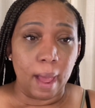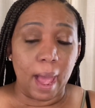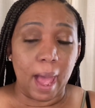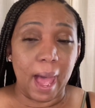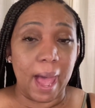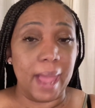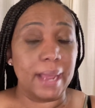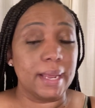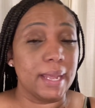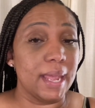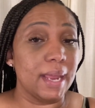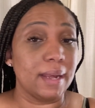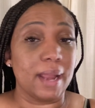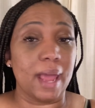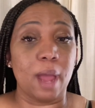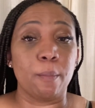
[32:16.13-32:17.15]
I
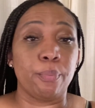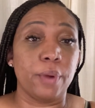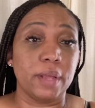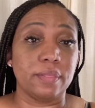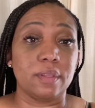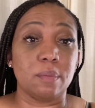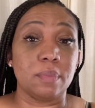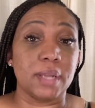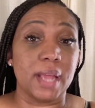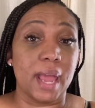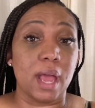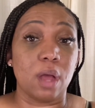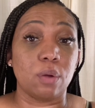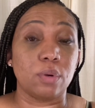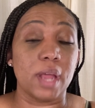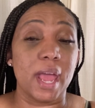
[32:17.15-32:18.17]
cannot break them
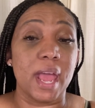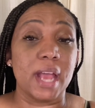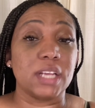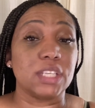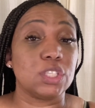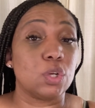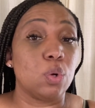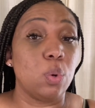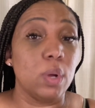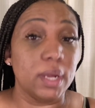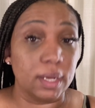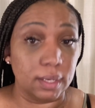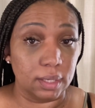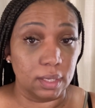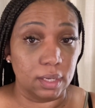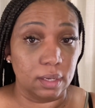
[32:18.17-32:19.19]
down as
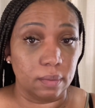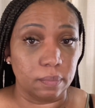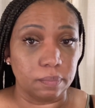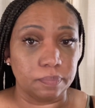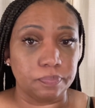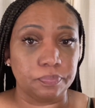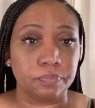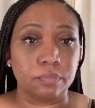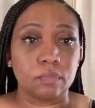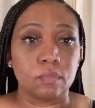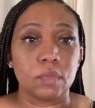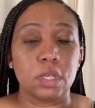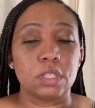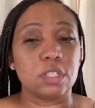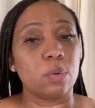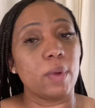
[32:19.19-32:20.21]
quickly.
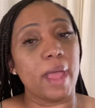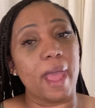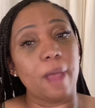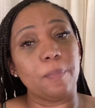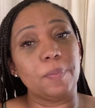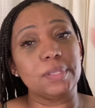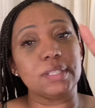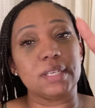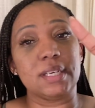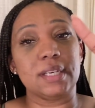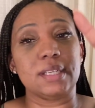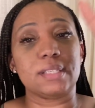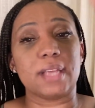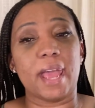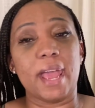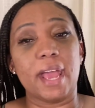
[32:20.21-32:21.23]
So what happens
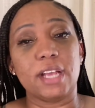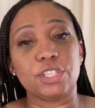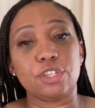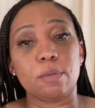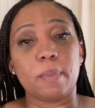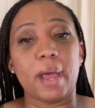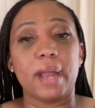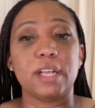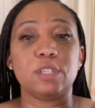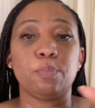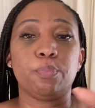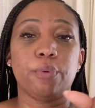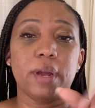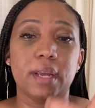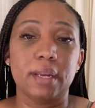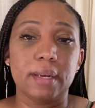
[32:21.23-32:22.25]
is as your body's
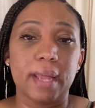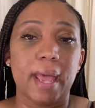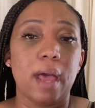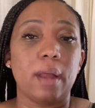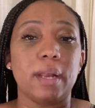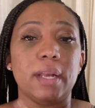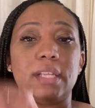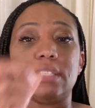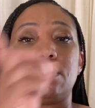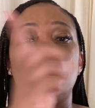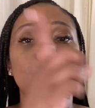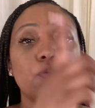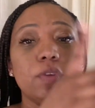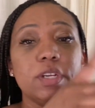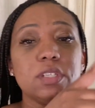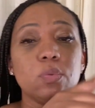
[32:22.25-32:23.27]
breaking down and is
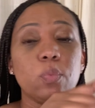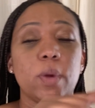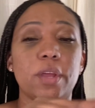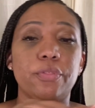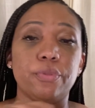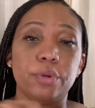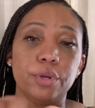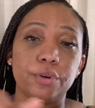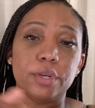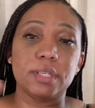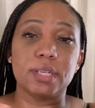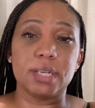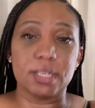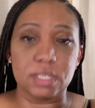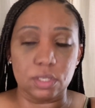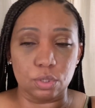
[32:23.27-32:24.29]
moving its way through your
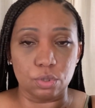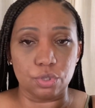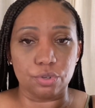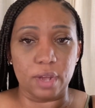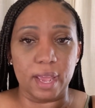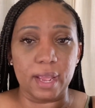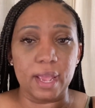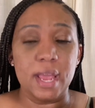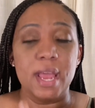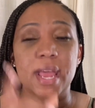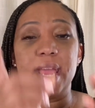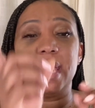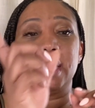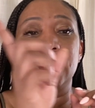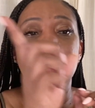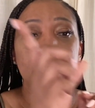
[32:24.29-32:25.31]
intestinal tract,
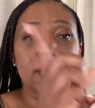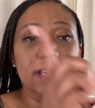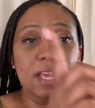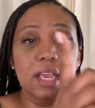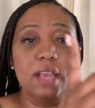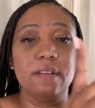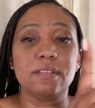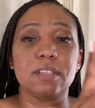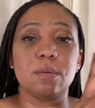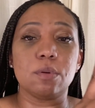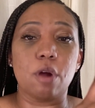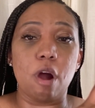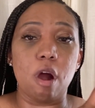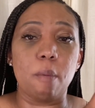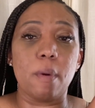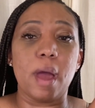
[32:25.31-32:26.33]
it leaves some
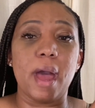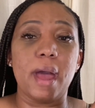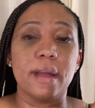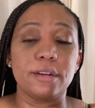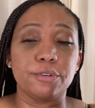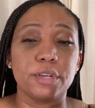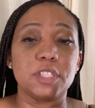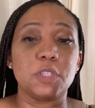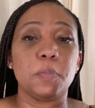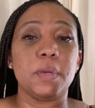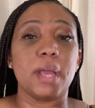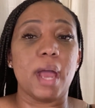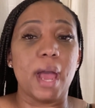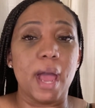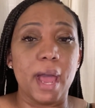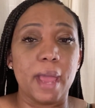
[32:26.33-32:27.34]
carbohydrates
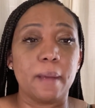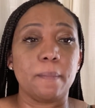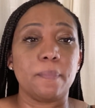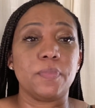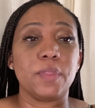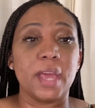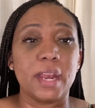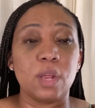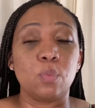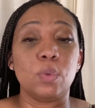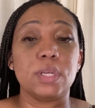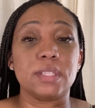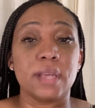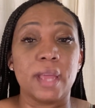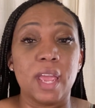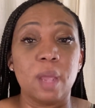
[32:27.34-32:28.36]
behind that it
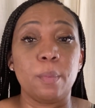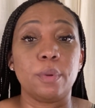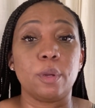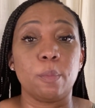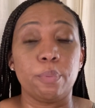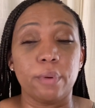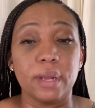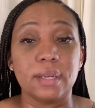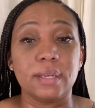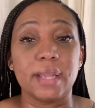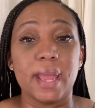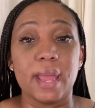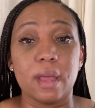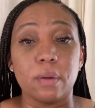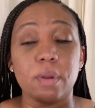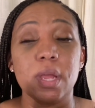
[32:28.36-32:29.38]
wasn't able to break
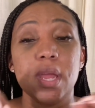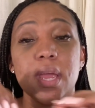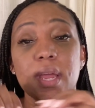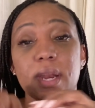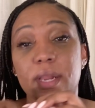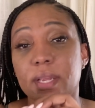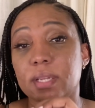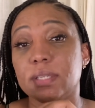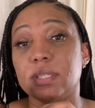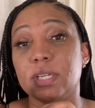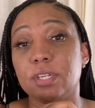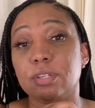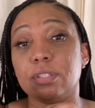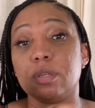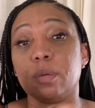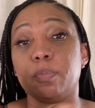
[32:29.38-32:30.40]
down, and it
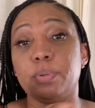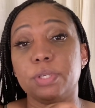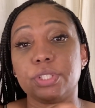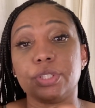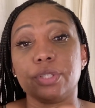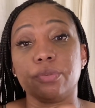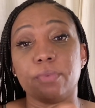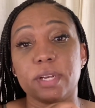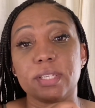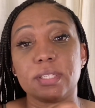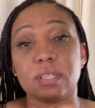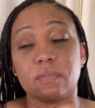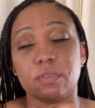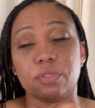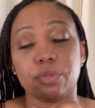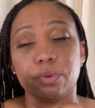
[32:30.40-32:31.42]
continues to push the rest
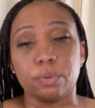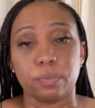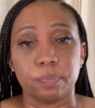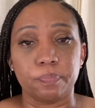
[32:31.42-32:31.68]
of it through.